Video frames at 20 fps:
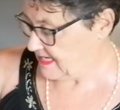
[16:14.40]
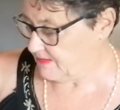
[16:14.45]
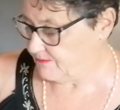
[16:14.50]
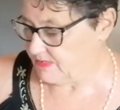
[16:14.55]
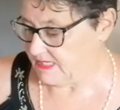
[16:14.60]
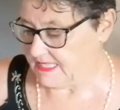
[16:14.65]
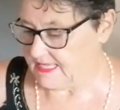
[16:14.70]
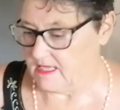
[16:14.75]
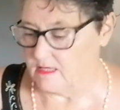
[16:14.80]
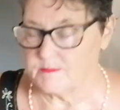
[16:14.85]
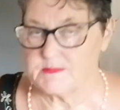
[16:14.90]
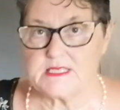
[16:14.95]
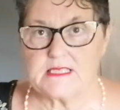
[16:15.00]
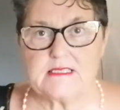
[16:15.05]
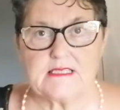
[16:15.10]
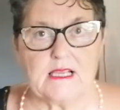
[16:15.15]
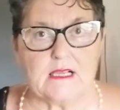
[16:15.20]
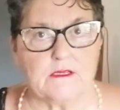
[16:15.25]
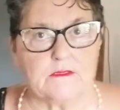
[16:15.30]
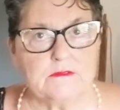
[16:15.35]
it really helps
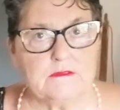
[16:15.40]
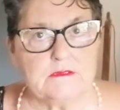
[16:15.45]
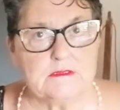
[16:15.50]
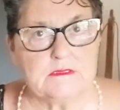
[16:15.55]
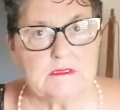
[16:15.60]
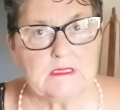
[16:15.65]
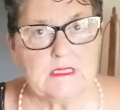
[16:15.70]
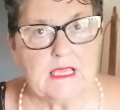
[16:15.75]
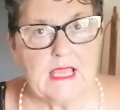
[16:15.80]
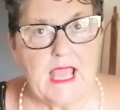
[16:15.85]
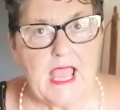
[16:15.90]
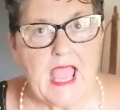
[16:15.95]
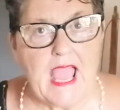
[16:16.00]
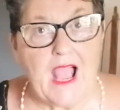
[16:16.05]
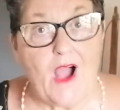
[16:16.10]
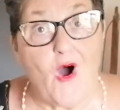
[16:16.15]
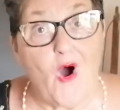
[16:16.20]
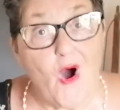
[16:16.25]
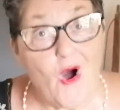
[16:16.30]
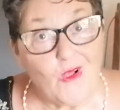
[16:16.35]
us out.
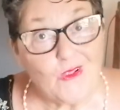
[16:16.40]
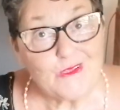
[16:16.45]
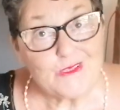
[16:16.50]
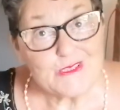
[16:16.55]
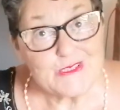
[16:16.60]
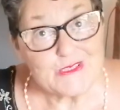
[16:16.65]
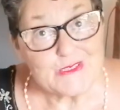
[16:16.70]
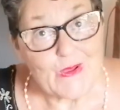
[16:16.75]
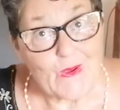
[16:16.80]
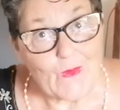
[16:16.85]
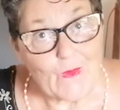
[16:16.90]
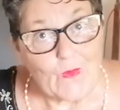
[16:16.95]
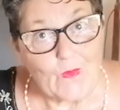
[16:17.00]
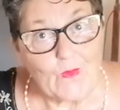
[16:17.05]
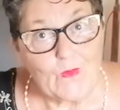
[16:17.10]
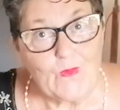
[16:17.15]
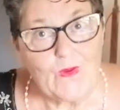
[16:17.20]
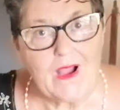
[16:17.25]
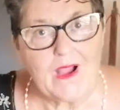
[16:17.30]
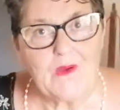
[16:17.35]

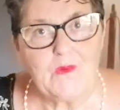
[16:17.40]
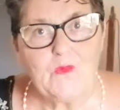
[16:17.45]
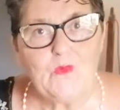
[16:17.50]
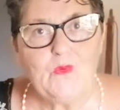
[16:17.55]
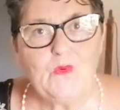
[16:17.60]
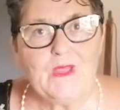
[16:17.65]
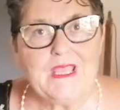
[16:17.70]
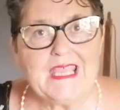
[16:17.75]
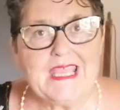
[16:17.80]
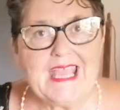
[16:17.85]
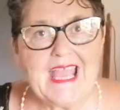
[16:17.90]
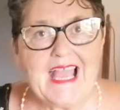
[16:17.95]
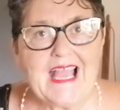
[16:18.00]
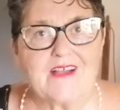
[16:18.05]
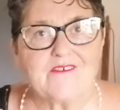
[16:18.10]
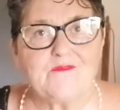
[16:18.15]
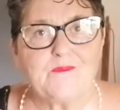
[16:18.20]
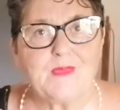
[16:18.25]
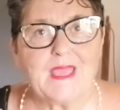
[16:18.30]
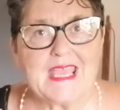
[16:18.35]
Also, we
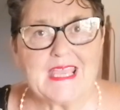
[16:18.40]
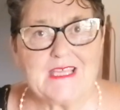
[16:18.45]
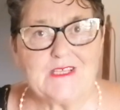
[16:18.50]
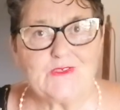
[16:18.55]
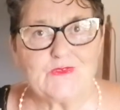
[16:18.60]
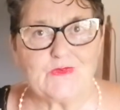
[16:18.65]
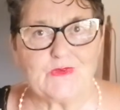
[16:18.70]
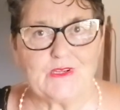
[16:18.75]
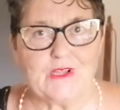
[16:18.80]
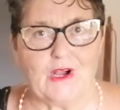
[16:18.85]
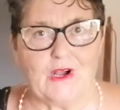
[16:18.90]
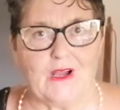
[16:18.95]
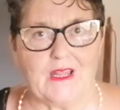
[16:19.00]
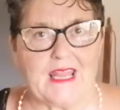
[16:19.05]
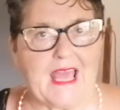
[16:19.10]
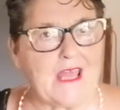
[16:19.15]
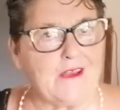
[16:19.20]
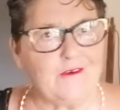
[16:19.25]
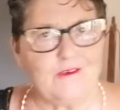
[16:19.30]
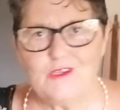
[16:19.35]
have
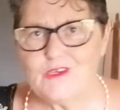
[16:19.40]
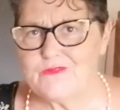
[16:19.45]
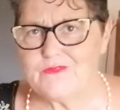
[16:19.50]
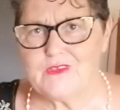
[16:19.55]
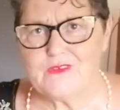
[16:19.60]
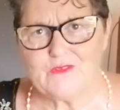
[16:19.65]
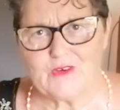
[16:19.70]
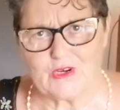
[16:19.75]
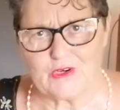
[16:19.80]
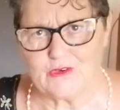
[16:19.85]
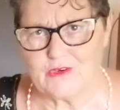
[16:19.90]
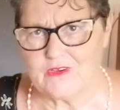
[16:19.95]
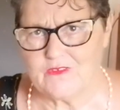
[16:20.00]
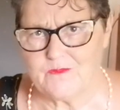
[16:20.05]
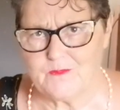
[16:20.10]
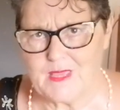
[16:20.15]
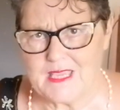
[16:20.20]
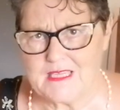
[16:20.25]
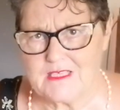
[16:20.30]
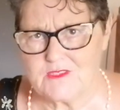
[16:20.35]
Patreon. I don't know if you've heard
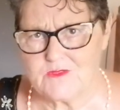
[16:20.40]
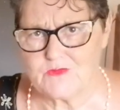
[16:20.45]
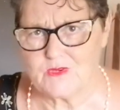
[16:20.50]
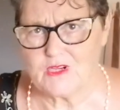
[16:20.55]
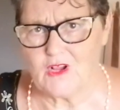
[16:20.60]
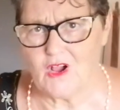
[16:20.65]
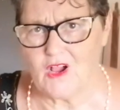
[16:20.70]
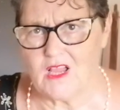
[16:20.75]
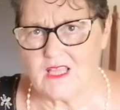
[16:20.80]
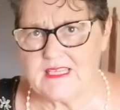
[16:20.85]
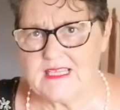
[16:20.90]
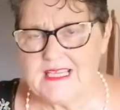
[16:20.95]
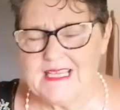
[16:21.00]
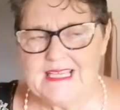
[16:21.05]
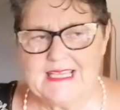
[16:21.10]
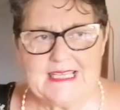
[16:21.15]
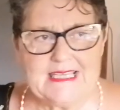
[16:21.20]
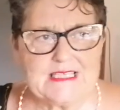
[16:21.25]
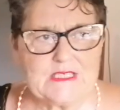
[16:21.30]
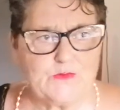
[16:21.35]
of Patreon.
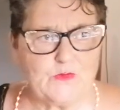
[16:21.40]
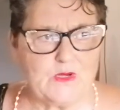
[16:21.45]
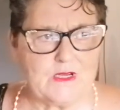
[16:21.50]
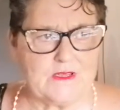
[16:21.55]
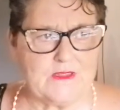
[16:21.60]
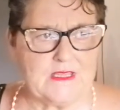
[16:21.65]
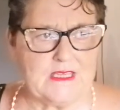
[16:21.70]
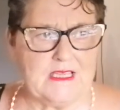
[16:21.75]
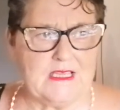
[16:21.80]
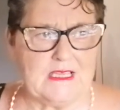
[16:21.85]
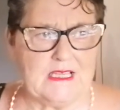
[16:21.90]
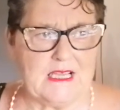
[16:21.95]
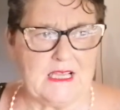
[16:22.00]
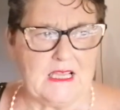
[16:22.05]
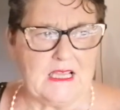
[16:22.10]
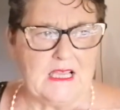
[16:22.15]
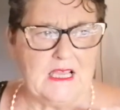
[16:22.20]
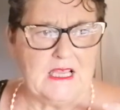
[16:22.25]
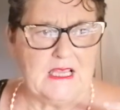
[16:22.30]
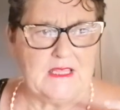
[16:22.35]
It's where
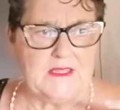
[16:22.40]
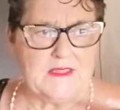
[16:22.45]
the